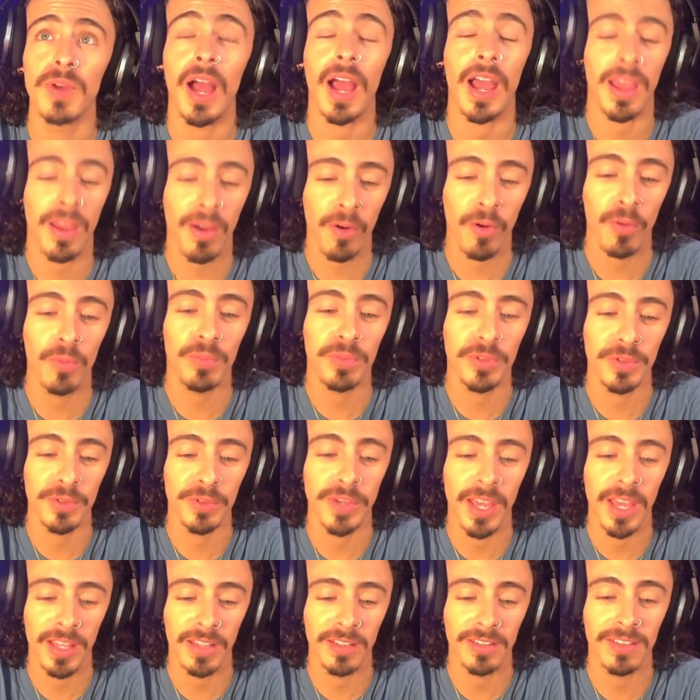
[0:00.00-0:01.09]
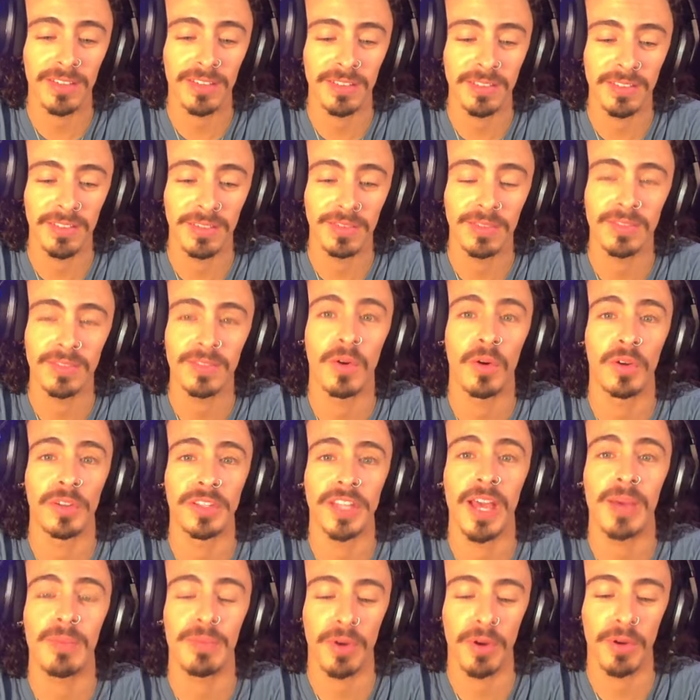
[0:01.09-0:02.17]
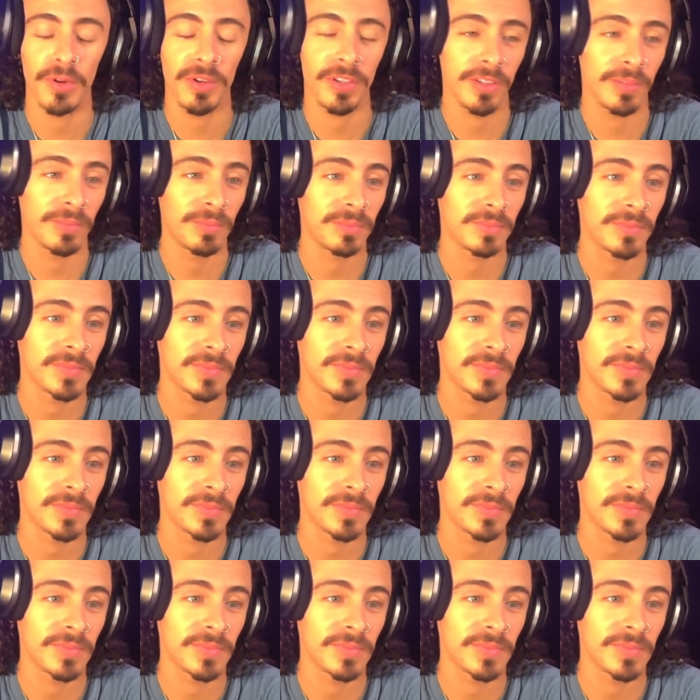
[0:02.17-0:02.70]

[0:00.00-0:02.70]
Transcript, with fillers: I hope you get on that podium.